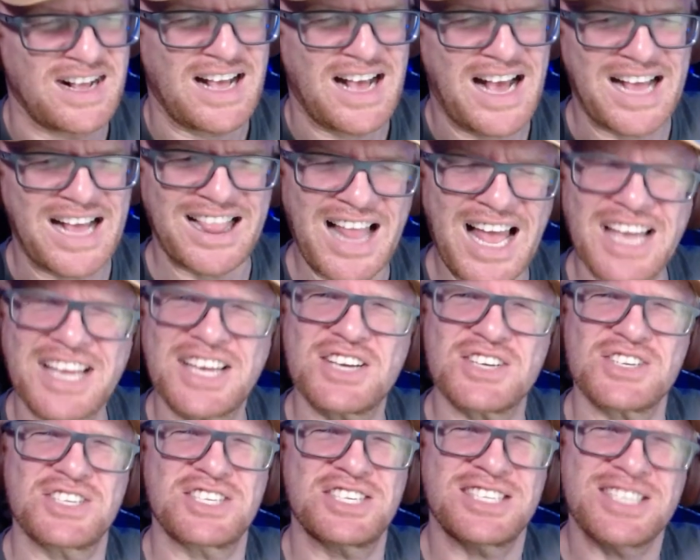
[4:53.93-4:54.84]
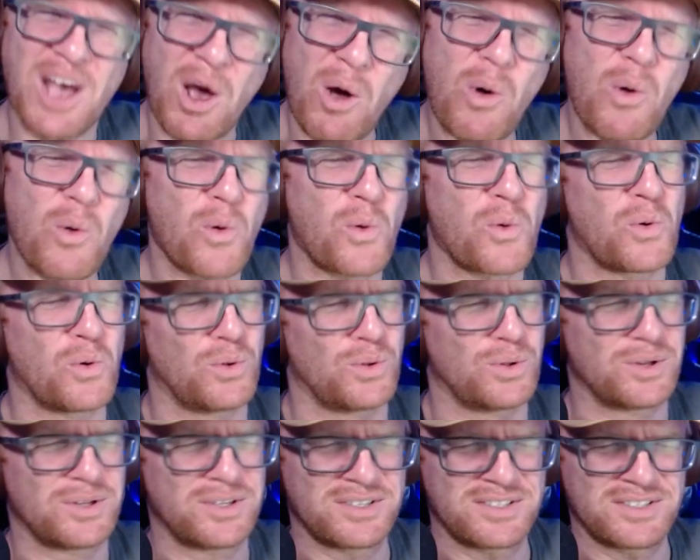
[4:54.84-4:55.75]
I like your soul.
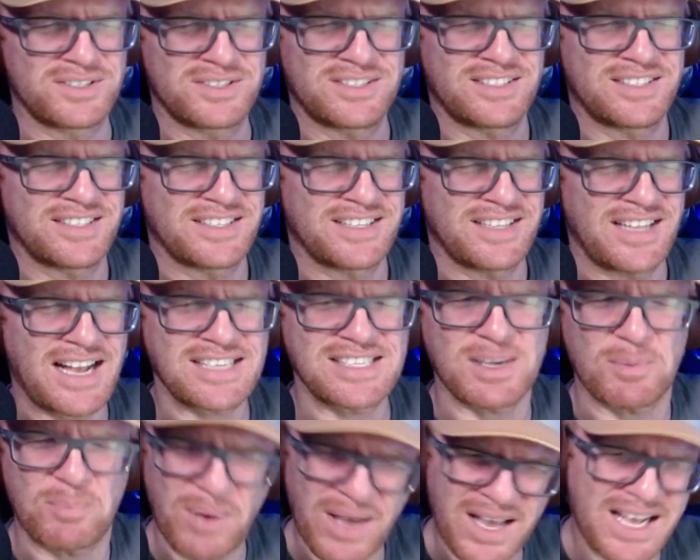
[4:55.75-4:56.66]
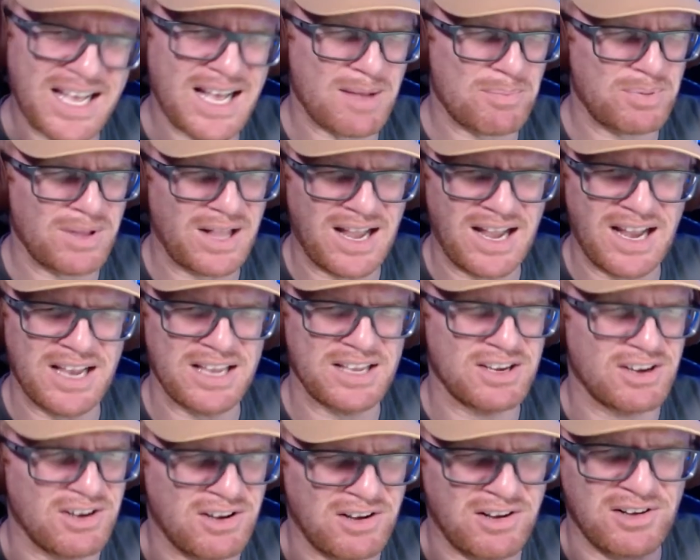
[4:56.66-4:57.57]
That's a pickup line,
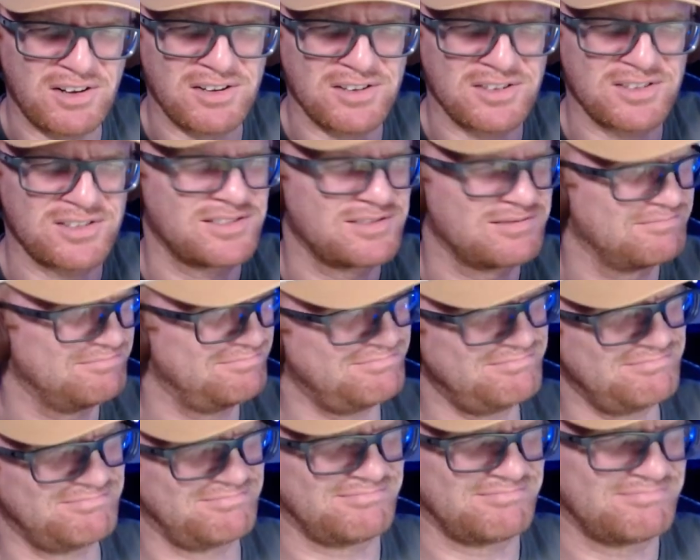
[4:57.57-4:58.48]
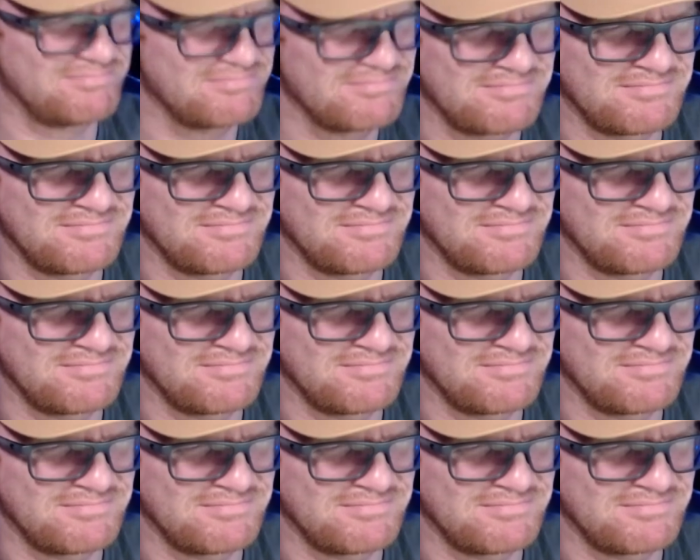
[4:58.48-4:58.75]
y'all.